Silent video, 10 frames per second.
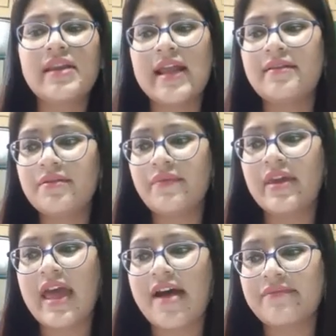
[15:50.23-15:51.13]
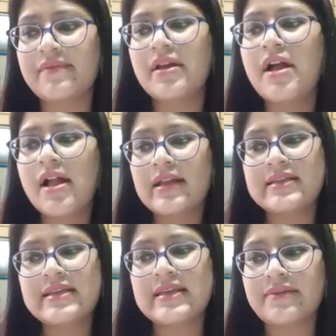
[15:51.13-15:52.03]
Then we have
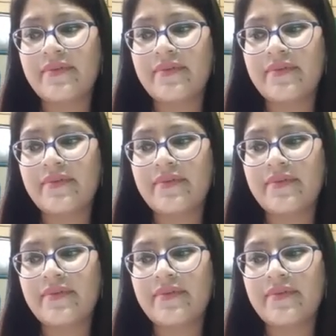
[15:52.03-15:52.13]
D,